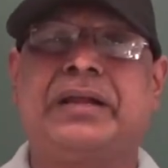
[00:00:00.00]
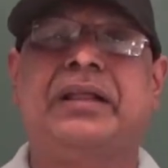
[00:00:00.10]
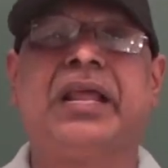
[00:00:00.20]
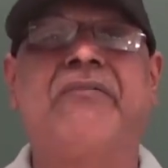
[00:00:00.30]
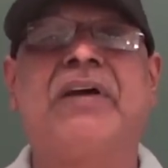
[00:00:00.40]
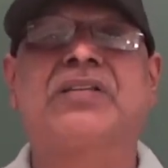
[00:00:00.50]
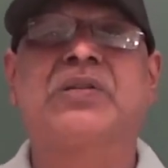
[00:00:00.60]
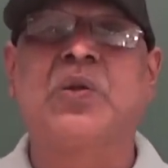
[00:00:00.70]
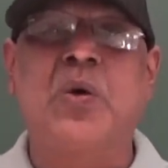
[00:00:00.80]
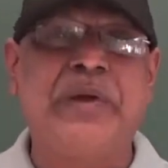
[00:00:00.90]
requires
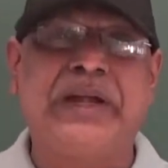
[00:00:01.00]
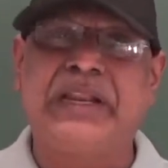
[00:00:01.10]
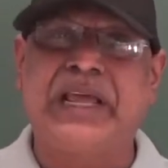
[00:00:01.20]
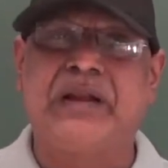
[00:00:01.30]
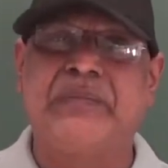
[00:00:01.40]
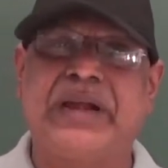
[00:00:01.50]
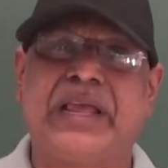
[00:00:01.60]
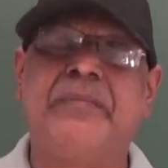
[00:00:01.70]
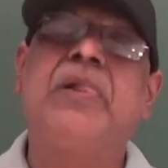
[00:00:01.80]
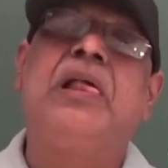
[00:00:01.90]
no material
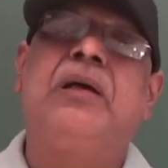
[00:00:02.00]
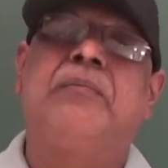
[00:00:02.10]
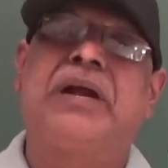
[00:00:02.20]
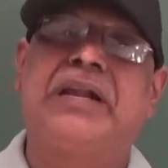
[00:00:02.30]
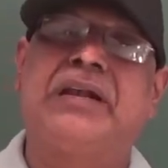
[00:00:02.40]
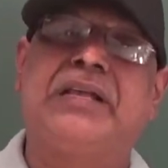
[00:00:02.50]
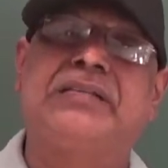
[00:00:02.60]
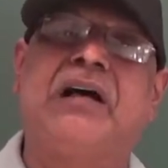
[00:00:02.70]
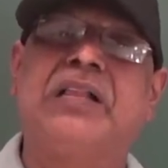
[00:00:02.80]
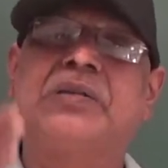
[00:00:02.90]
medium, but it
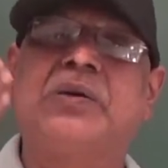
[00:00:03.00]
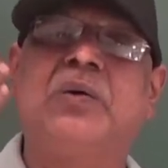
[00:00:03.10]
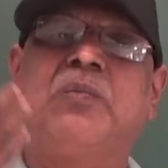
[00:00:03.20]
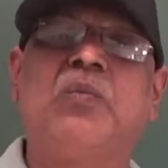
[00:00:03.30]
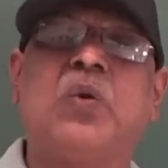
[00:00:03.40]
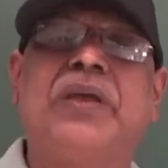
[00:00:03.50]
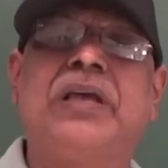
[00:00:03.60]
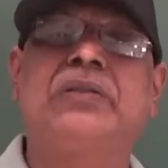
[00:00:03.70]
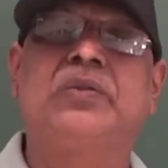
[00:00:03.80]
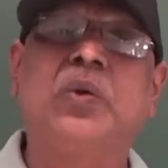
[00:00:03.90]
is also
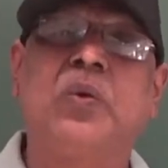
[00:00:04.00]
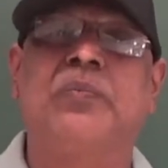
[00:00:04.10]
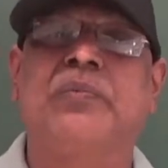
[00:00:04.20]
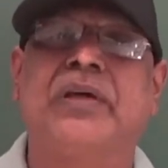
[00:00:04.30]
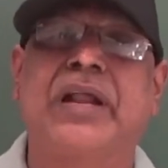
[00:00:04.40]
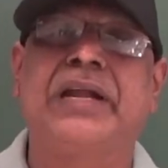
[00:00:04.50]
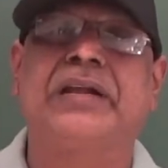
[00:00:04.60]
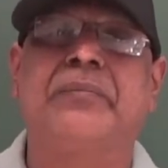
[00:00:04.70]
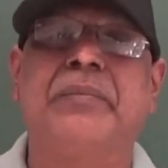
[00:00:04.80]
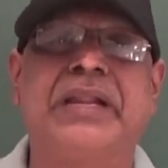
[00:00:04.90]
moving through,
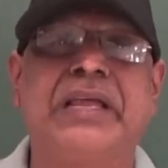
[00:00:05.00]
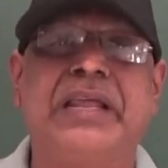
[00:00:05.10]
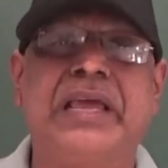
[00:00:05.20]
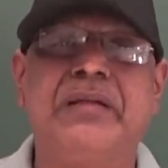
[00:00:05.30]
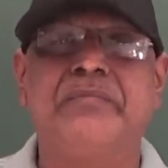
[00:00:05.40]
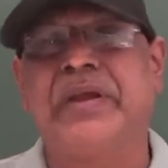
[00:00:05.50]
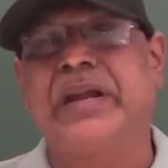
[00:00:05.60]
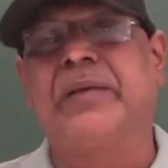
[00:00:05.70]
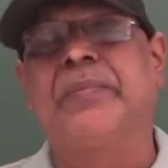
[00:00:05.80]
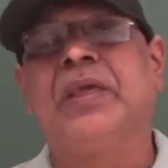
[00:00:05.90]
right, material
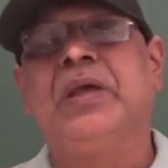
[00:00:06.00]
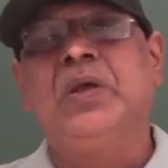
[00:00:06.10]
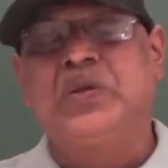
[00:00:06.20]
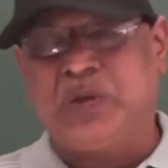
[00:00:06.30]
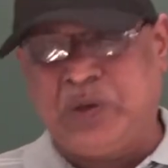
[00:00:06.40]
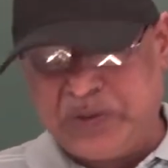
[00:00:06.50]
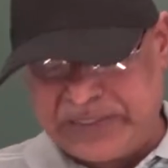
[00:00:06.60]
medium. So